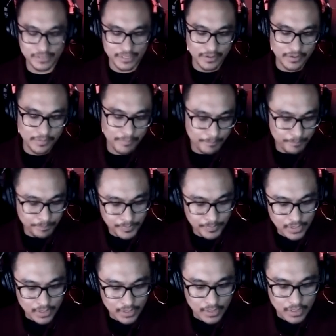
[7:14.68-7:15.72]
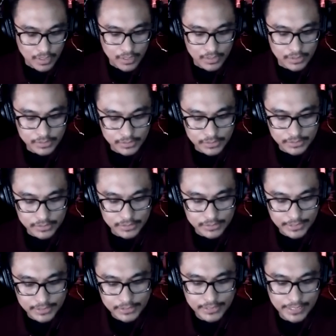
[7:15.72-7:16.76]
So
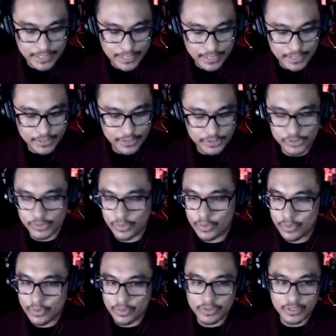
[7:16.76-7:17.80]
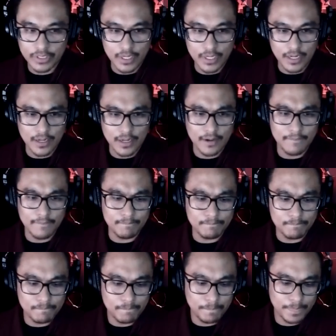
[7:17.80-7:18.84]
16 years old.
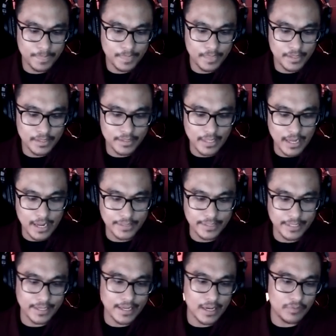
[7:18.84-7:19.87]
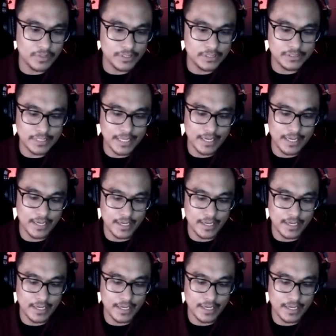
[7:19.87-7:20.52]
I think I was